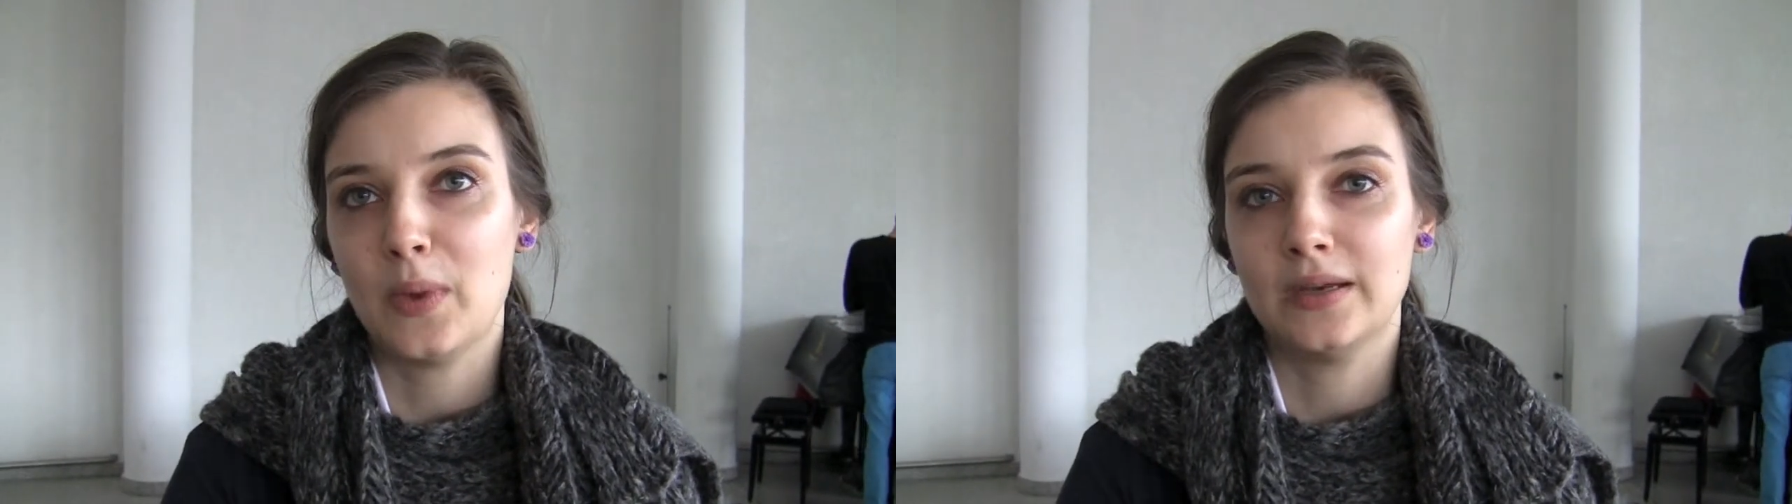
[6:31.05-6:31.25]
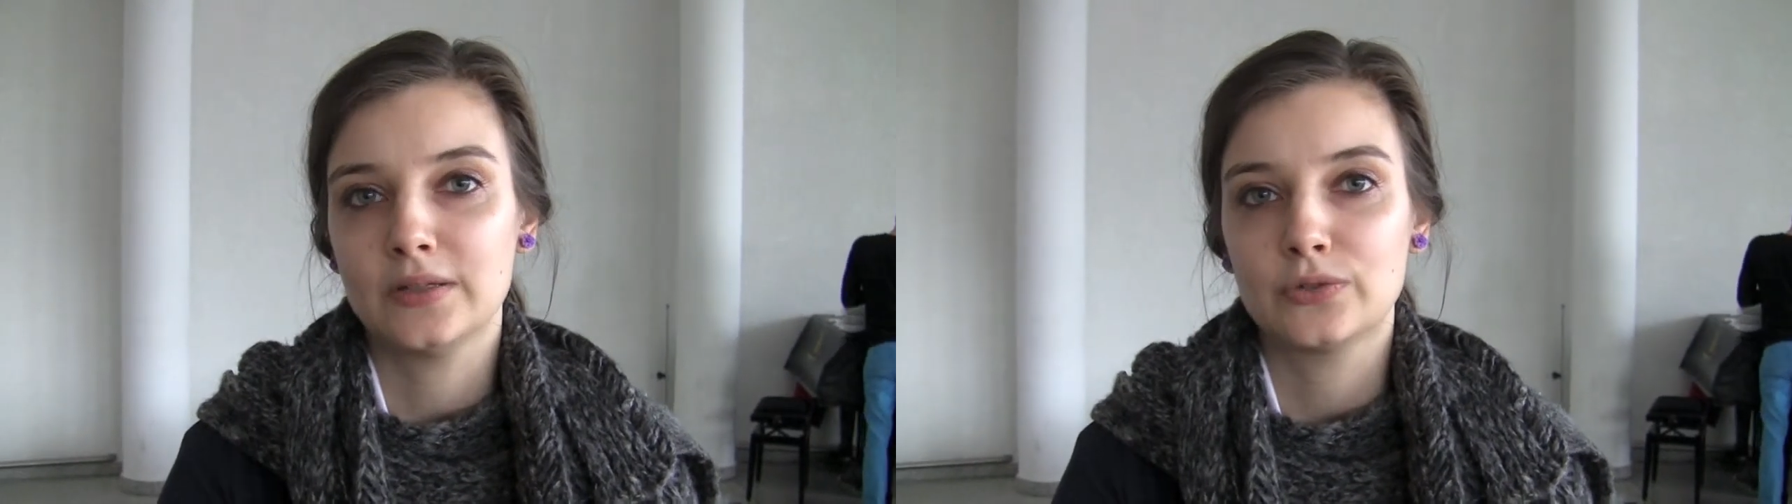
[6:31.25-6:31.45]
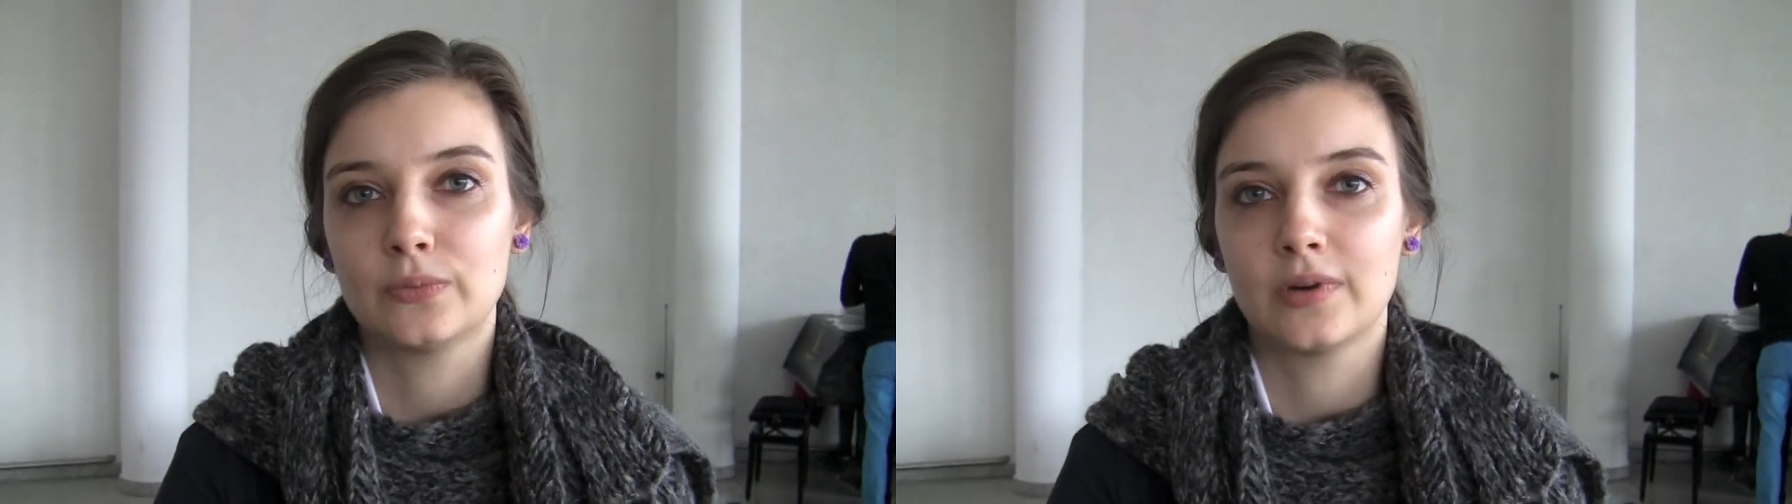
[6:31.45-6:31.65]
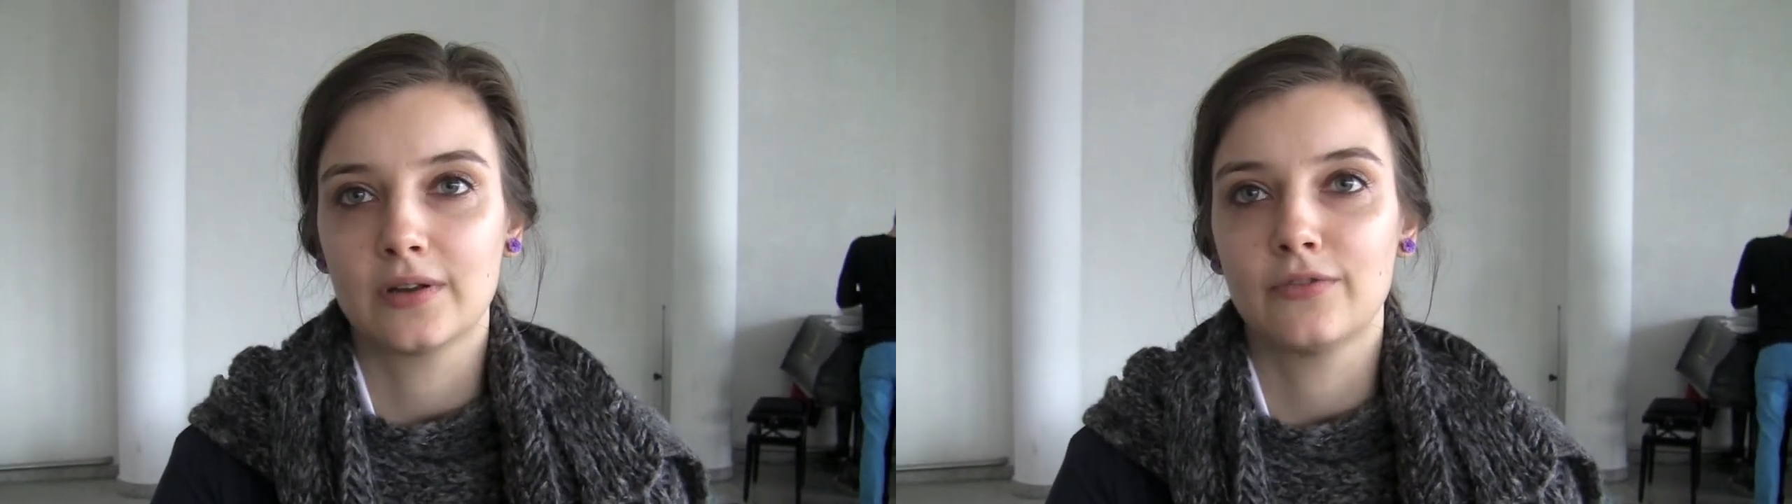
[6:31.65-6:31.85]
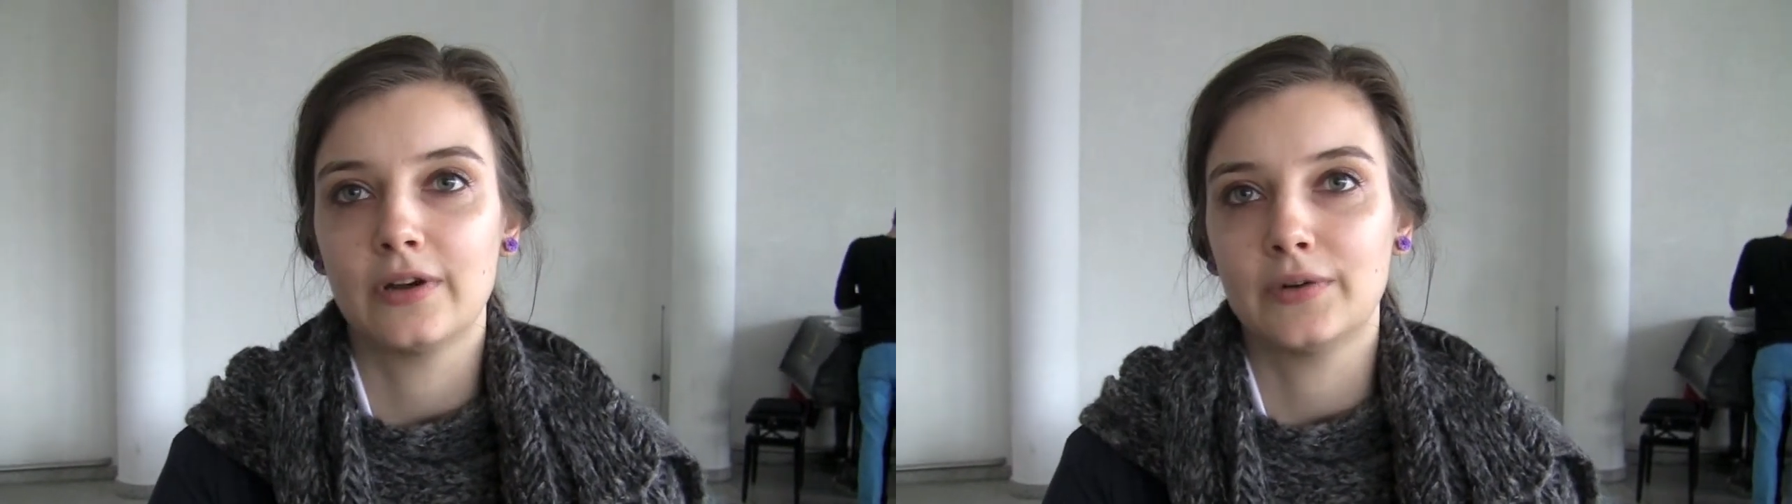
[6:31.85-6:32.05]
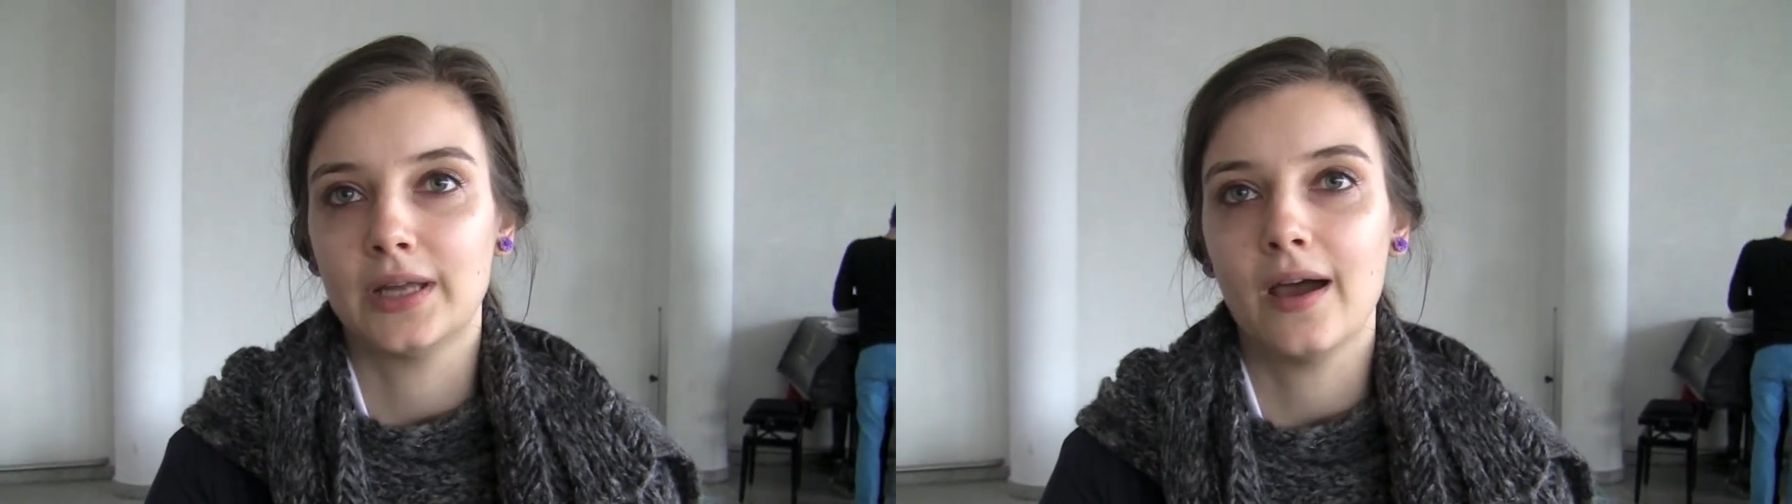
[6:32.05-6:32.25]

managed to bring very